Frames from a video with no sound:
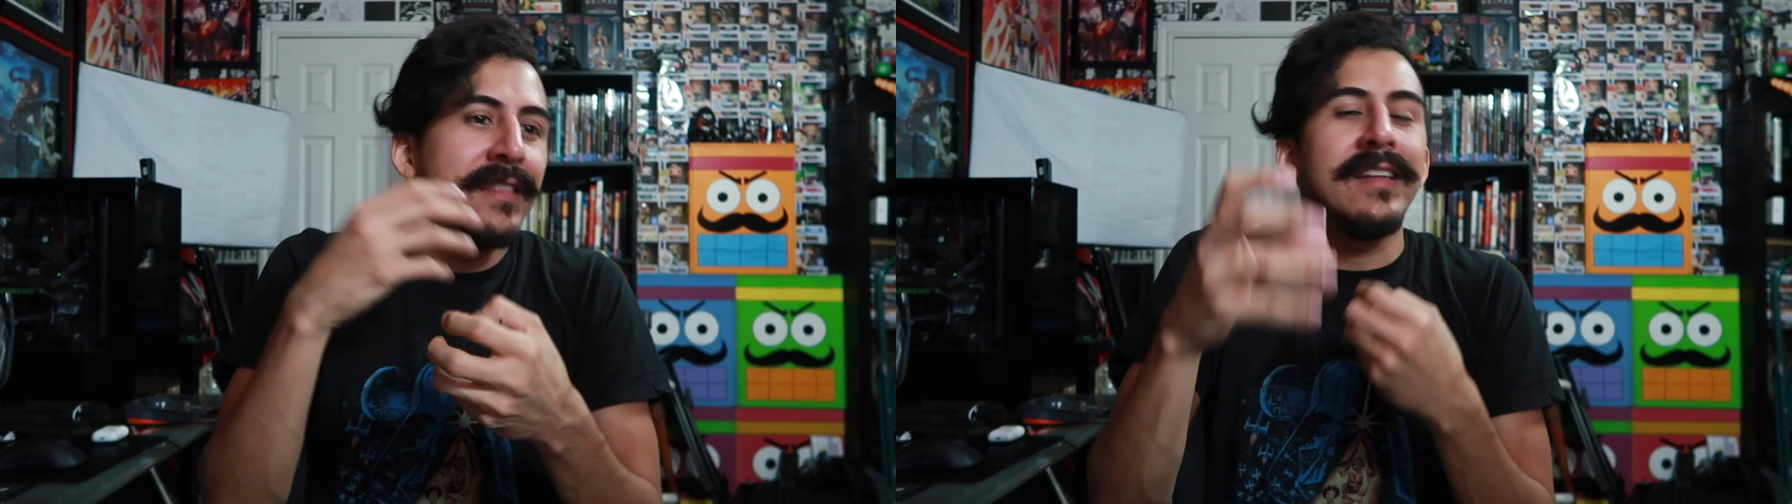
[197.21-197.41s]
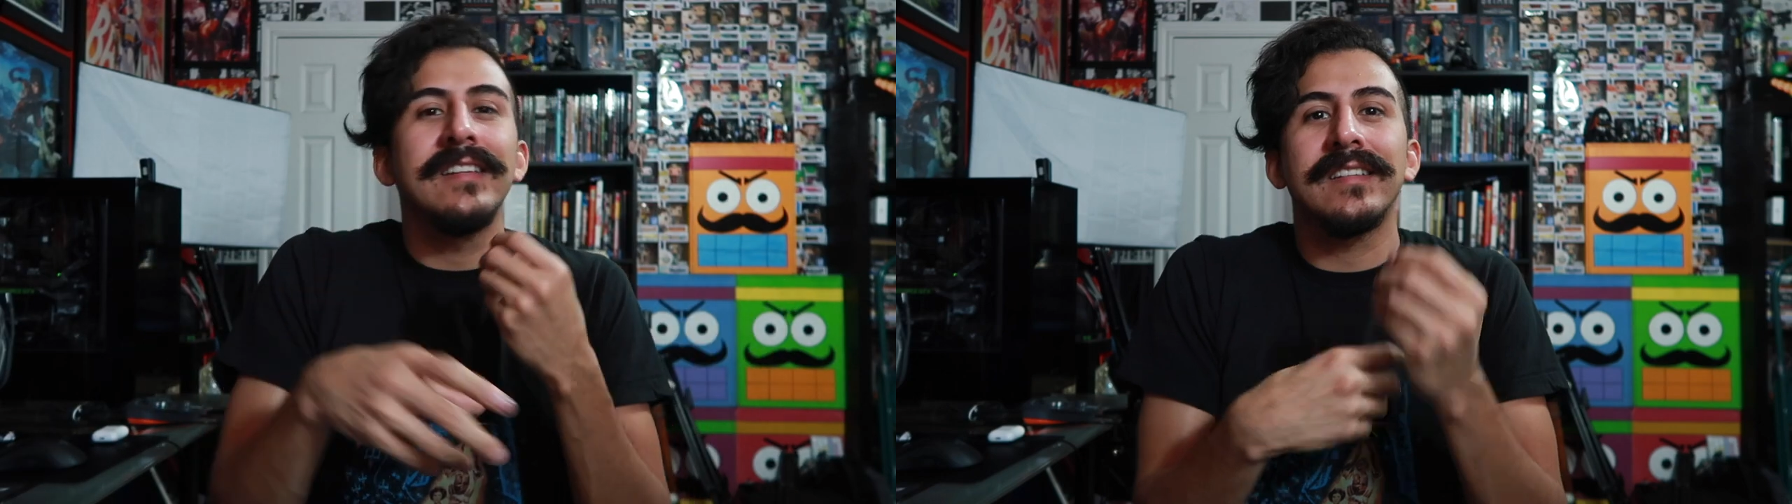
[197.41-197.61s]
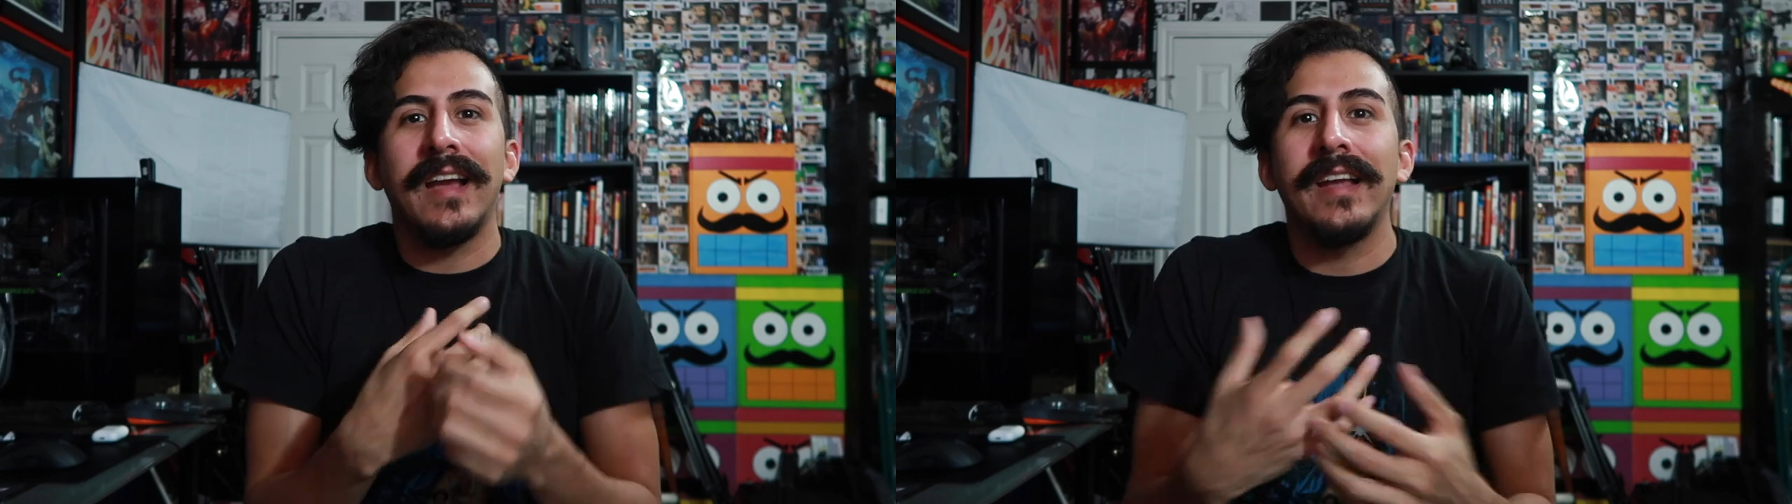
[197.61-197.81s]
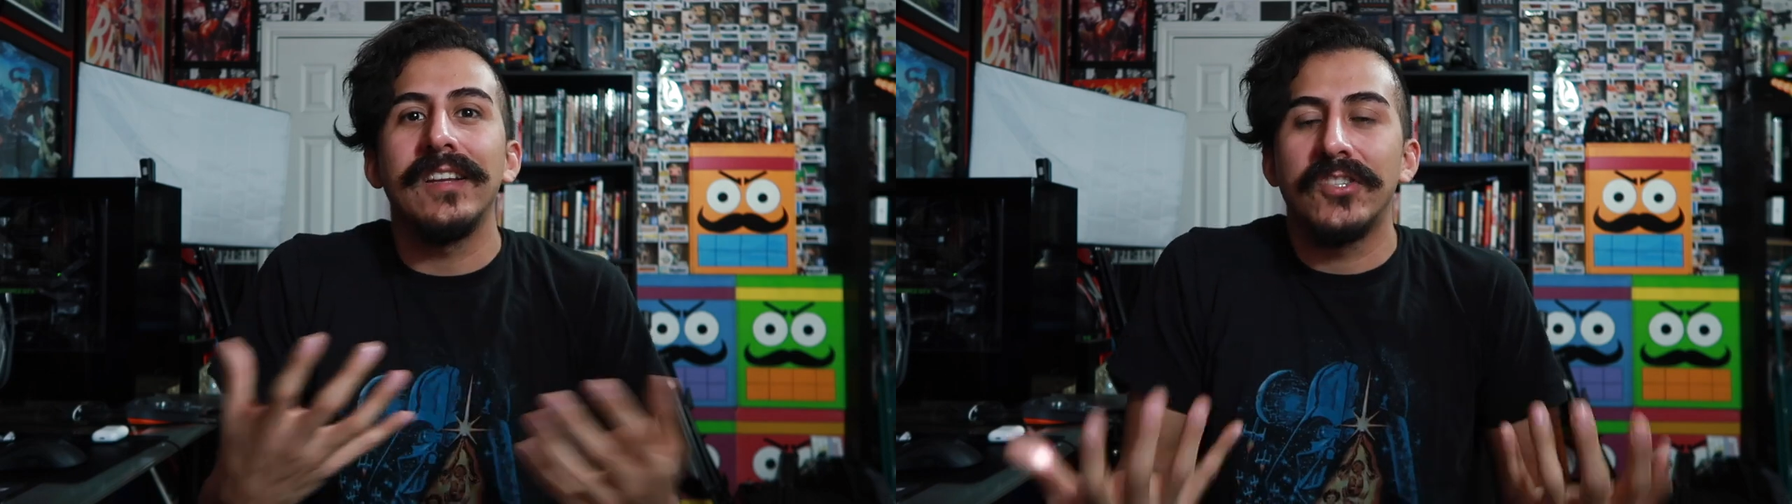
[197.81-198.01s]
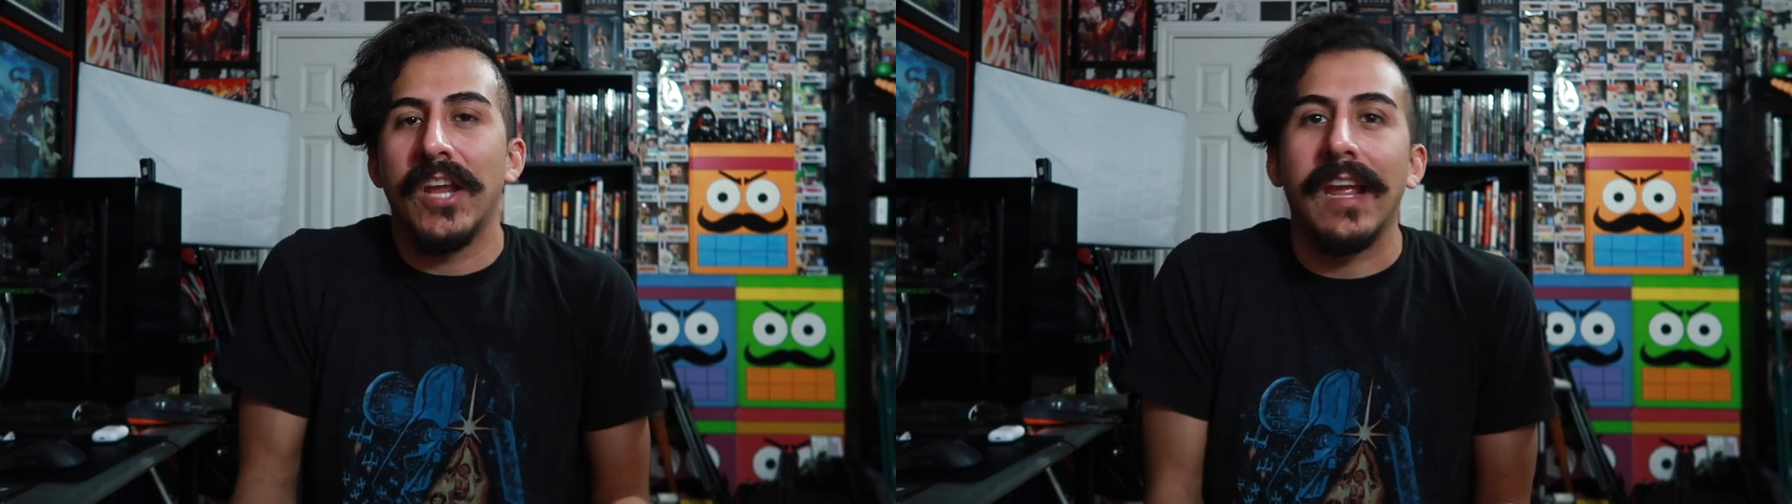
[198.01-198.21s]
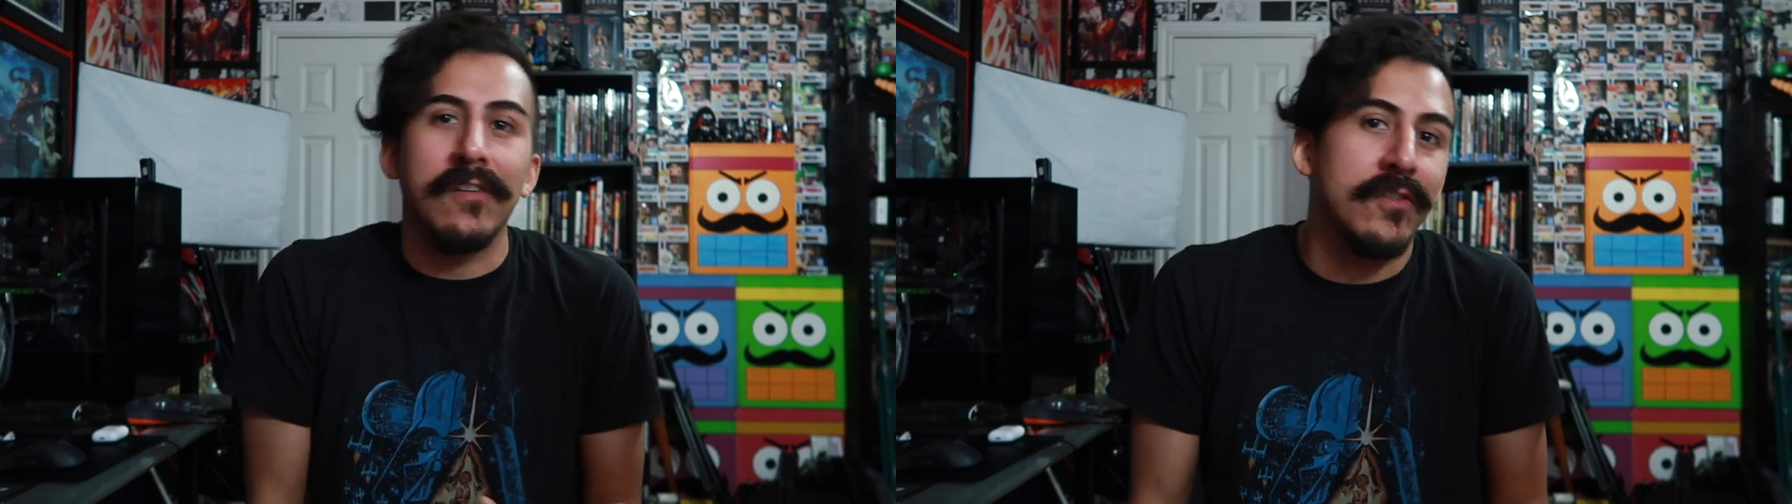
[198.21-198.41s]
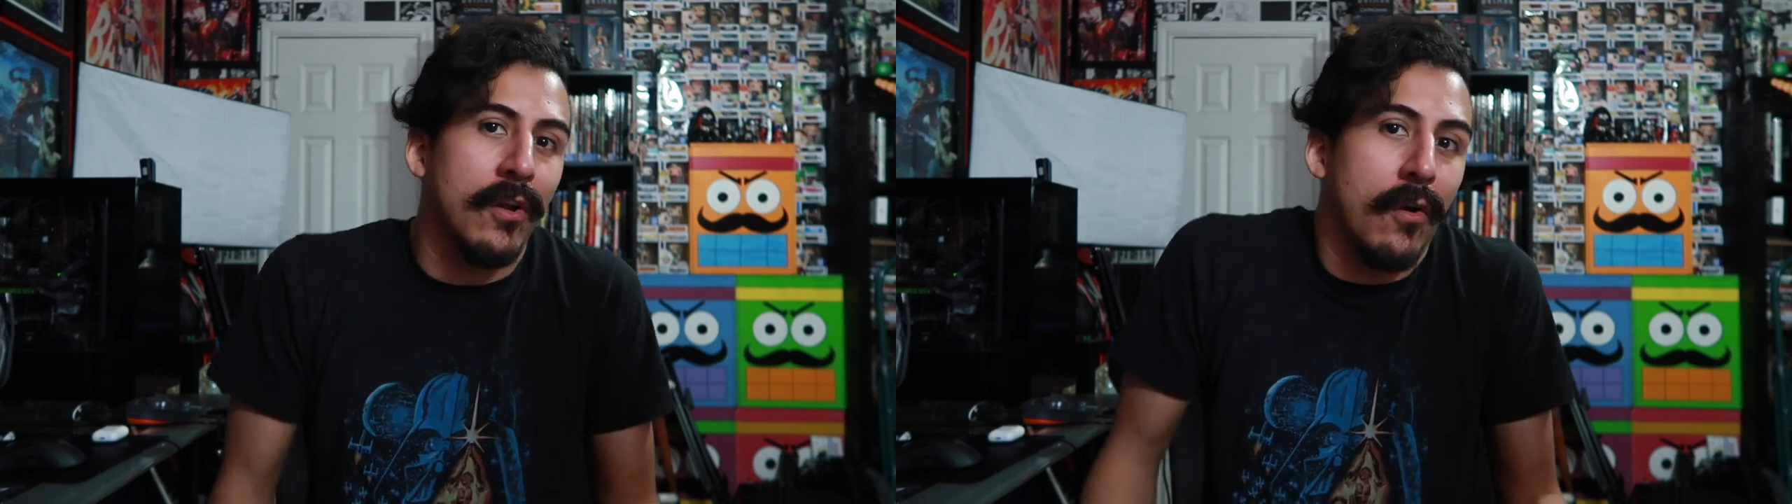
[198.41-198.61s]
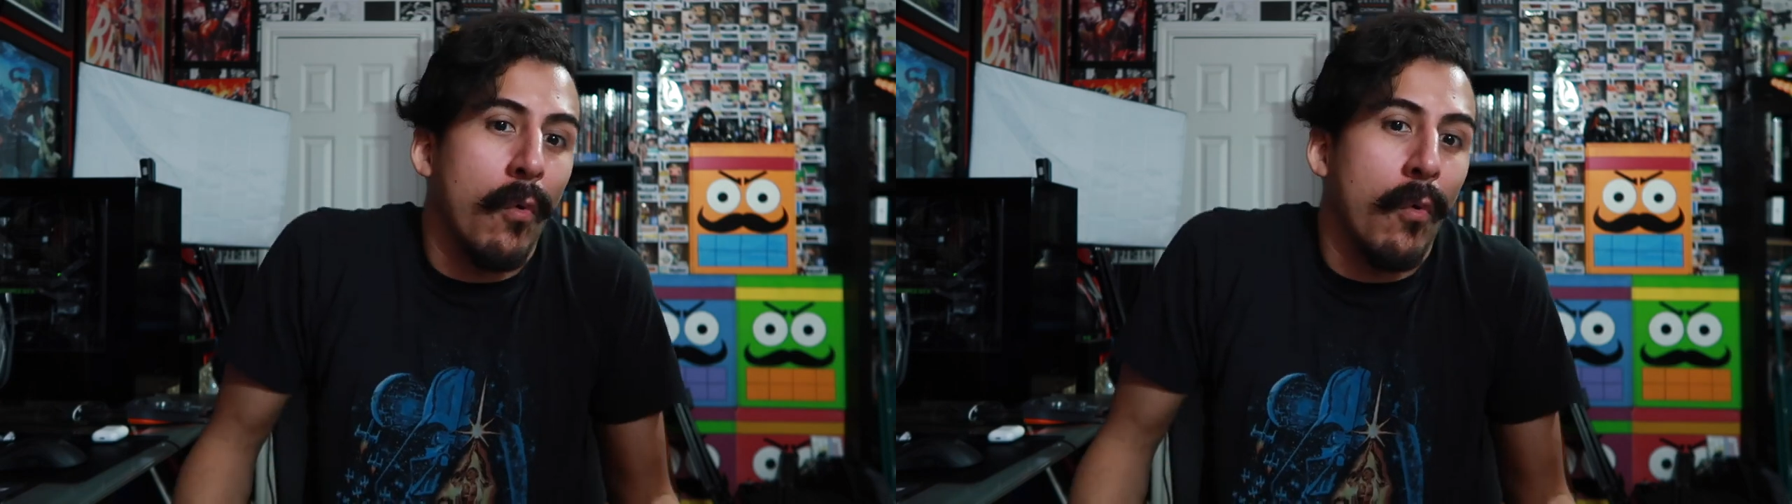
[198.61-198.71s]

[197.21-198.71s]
They just kind of changed her